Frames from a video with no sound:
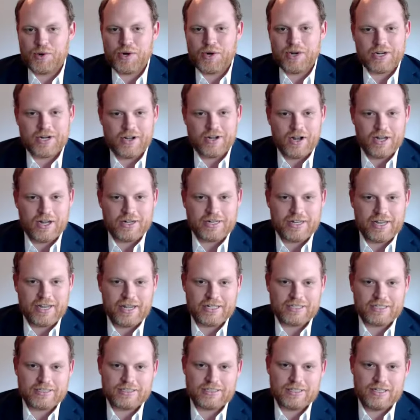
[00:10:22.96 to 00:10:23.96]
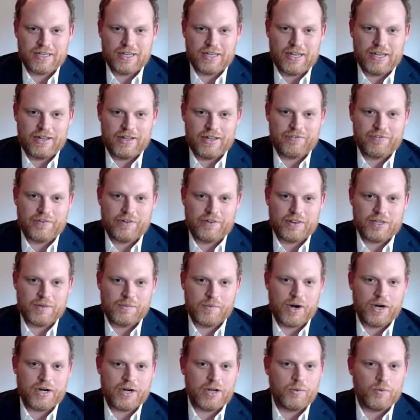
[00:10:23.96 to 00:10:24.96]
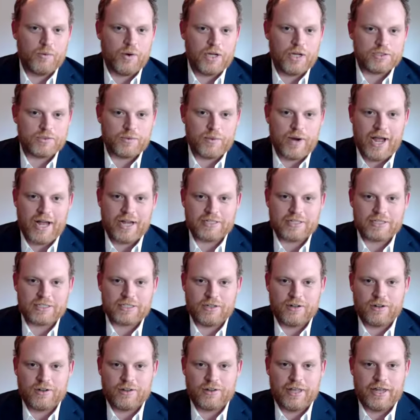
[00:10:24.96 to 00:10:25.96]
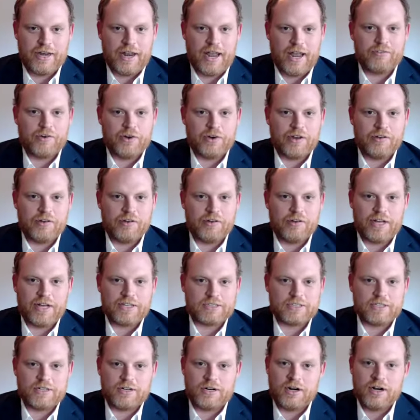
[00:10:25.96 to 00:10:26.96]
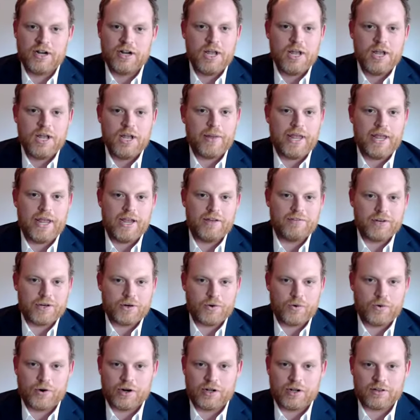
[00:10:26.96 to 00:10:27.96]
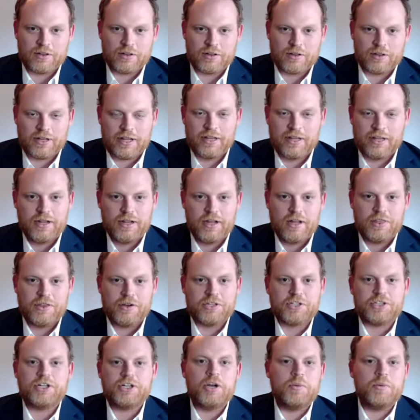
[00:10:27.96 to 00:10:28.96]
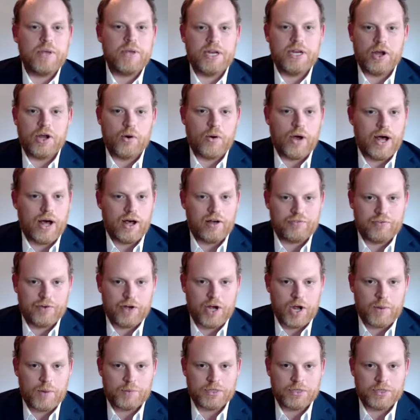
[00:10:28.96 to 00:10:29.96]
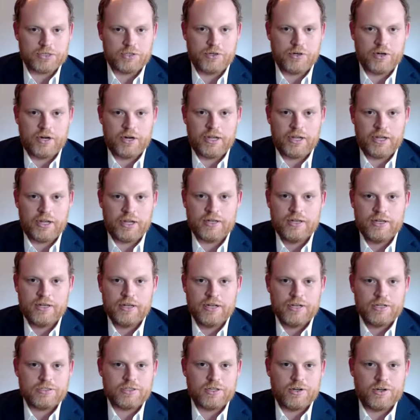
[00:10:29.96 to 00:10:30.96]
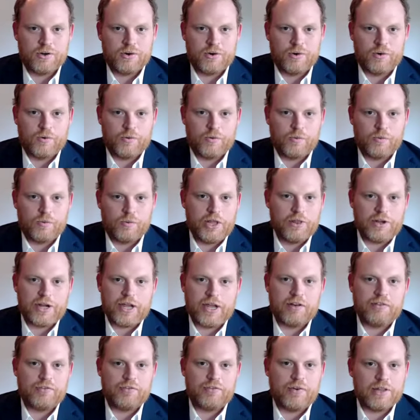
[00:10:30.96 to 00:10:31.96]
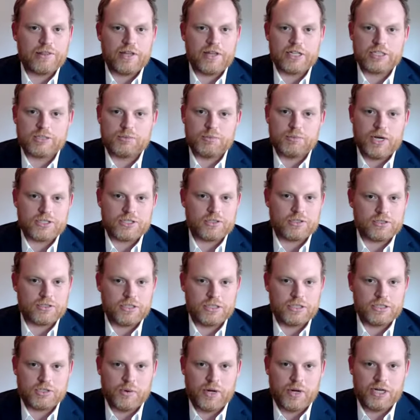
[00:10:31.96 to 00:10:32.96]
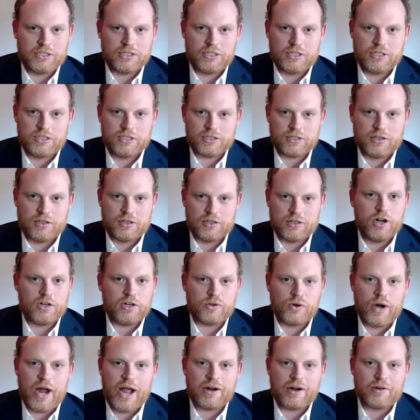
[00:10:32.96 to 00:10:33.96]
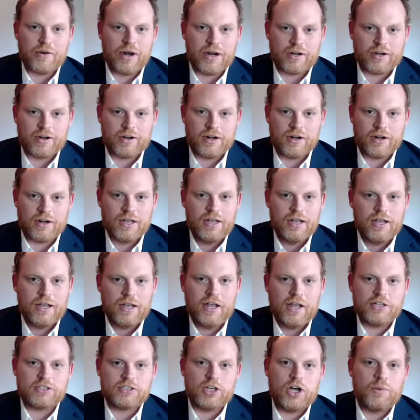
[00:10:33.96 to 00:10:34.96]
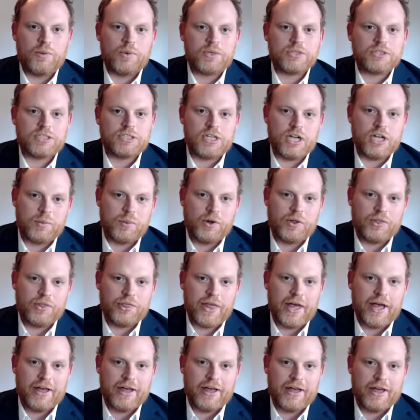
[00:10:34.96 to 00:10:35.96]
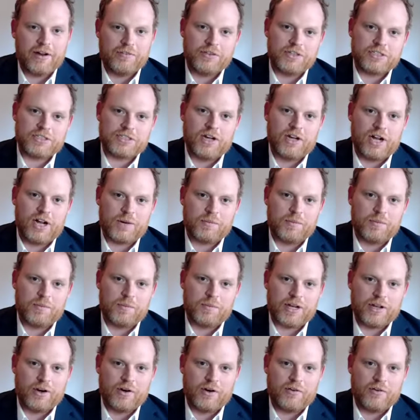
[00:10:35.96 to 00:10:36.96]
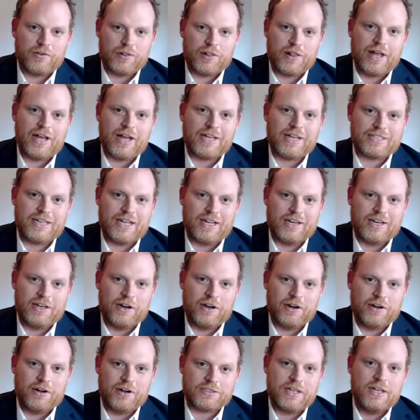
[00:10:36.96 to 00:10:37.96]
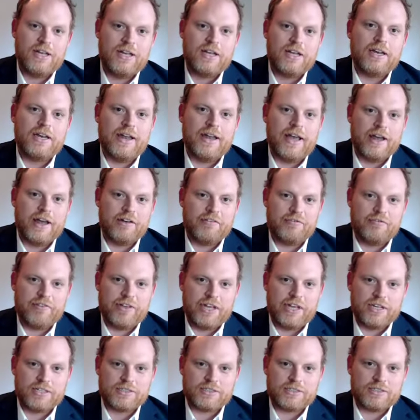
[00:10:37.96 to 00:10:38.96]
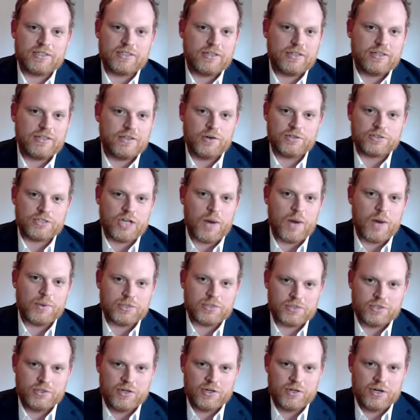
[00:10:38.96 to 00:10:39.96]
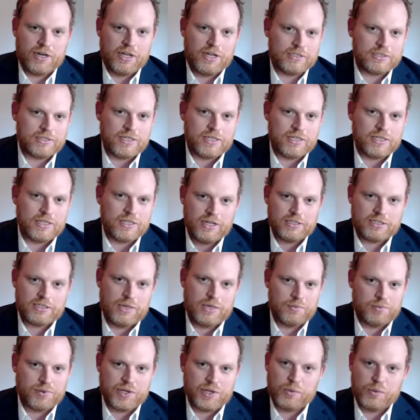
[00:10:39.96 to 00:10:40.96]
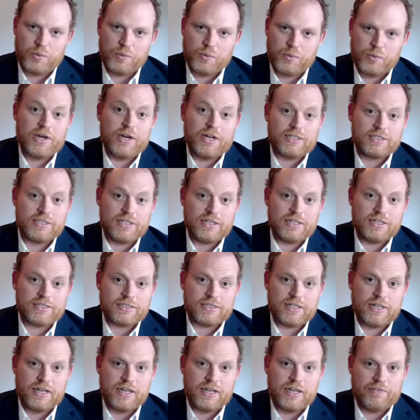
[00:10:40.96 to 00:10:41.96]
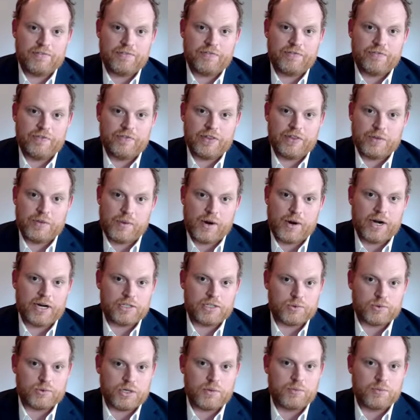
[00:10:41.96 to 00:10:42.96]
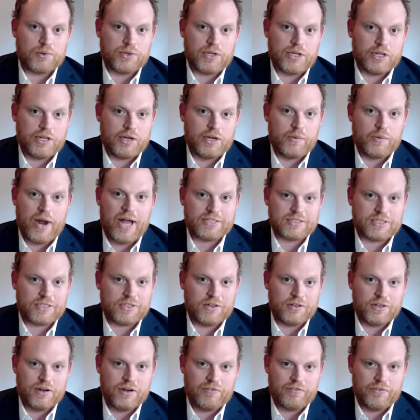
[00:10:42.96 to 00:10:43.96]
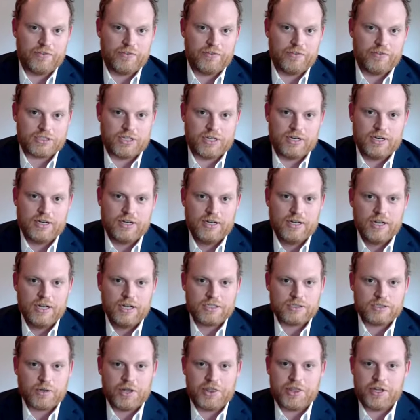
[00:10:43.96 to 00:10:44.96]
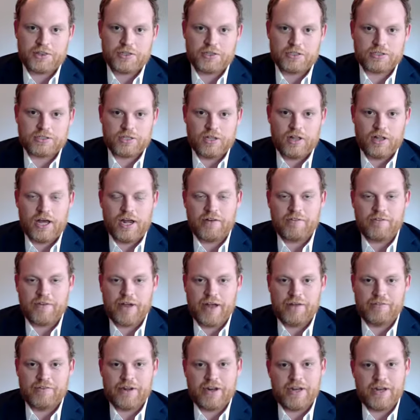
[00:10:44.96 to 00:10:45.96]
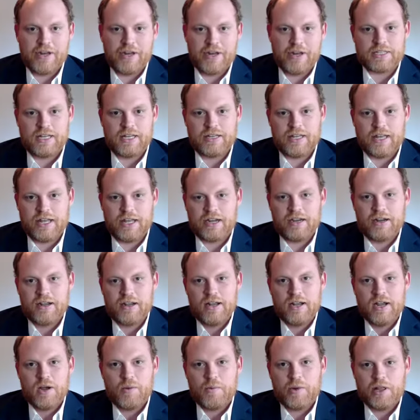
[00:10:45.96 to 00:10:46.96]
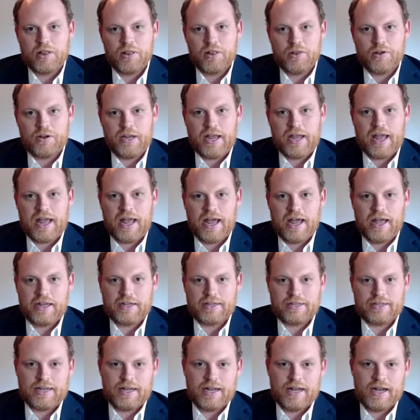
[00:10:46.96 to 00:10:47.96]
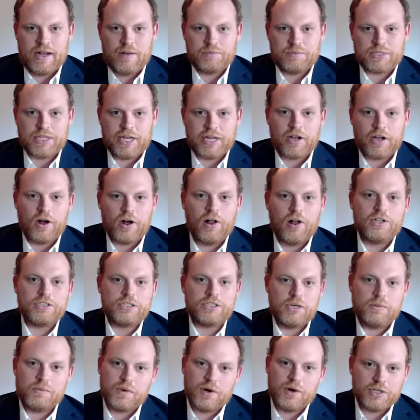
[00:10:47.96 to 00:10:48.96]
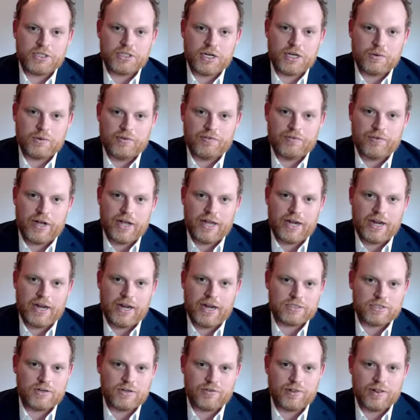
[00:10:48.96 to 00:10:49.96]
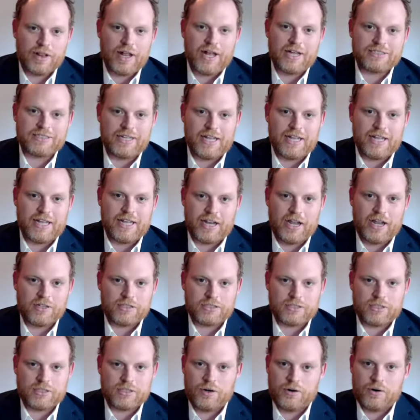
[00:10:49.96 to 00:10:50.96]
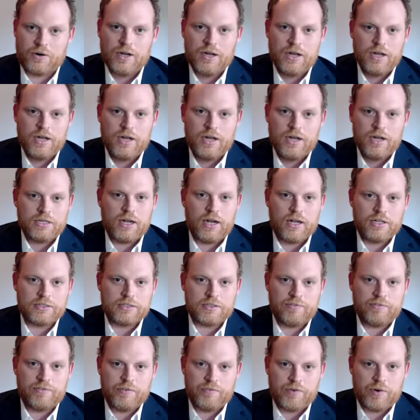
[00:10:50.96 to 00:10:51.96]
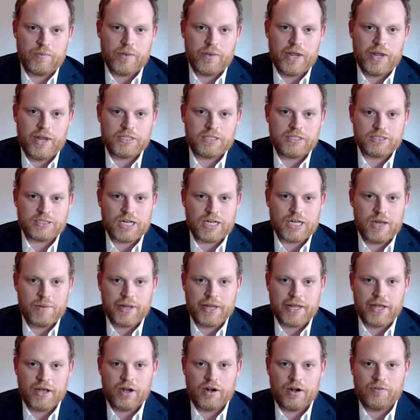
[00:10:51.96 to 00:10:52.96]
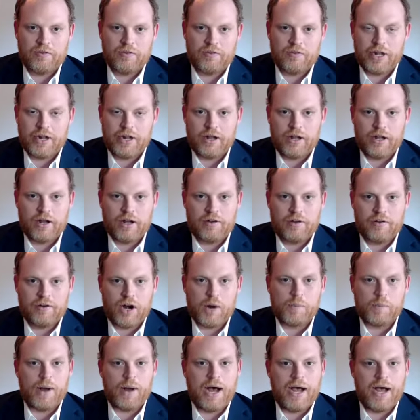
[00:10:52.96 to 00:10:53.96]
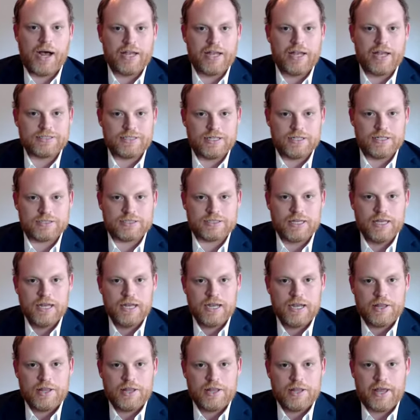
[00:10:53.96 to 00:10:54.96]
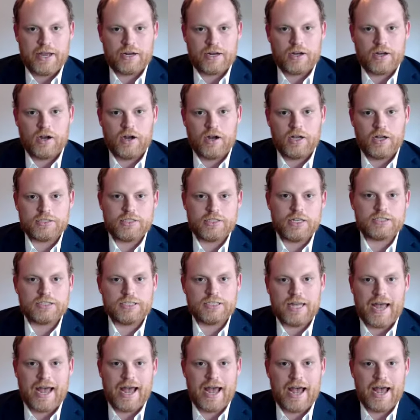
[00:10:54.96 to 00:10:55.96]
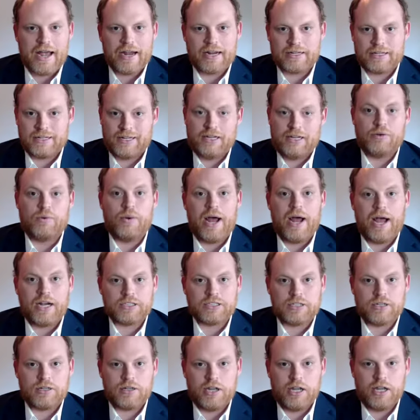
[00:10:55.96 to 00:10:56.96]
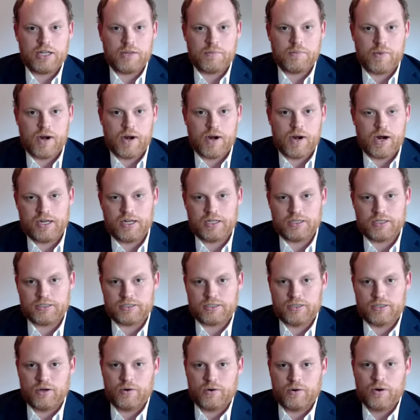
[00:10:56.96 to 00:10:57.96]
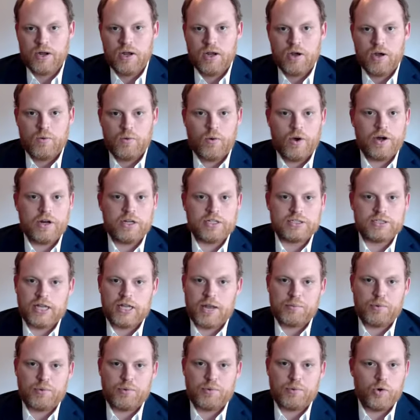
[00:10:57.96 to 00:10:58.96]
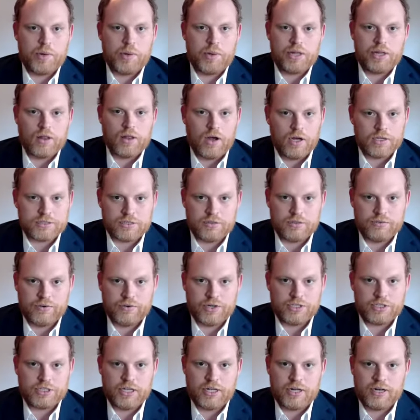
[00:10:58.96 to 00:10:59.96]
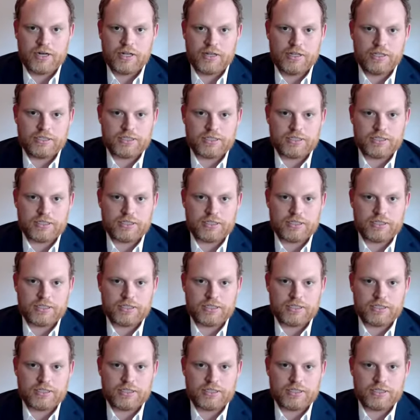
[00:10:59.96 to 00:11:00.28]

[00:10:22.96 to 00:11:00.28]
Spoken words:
it in context, if the market was rational and every investor behaved accordingly, there should be no alpha opportunity. So we look at a fund like Special Situations, long track record. It's almost doubled that of the stock market over the last 10 years, net of fees. Those opportunities simply wouldn't exist if the markets were completely rational and efficient. So I think there's a lot of evidence. And then we look at psychology merging with finance over the last decade or so. Tons of information's coming out of it, our biases that cause us to act irrationally in the market. So one example would be loss aversion, and this